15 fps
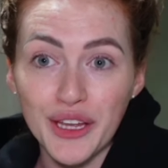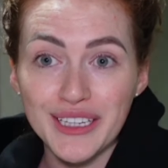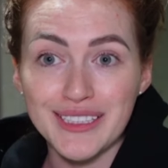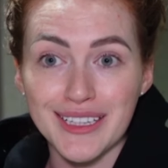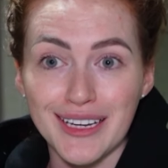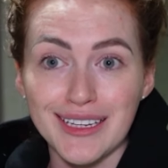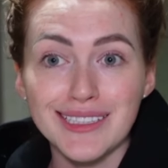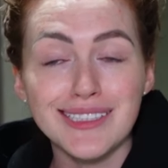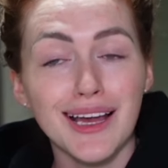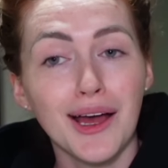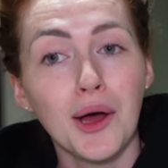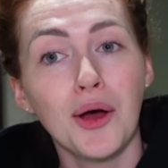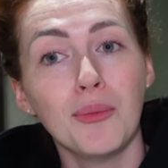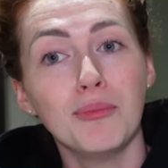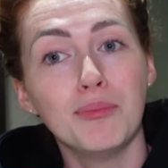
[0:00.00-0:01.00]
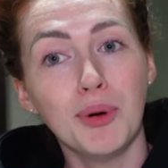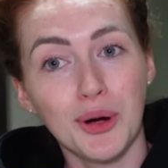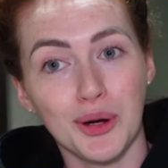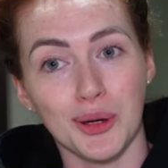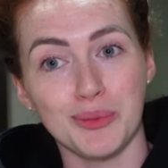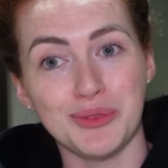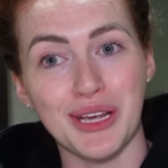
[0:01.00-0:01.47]
this is
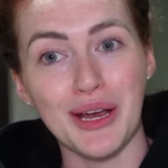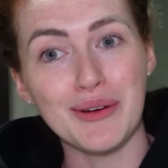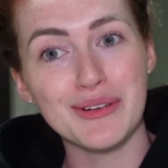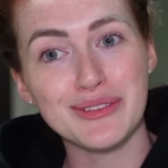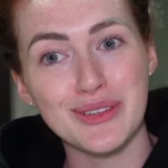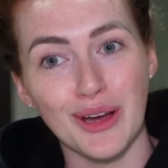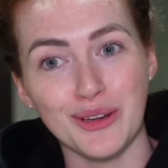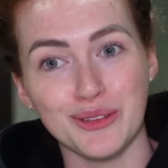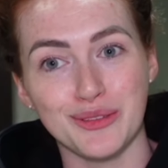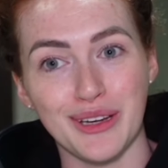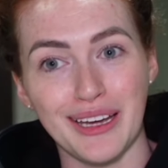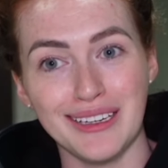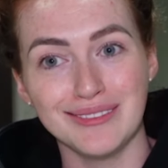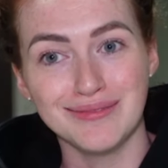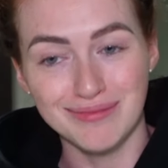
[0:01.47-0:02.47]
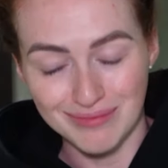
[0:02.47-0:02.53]
book update with Sophie.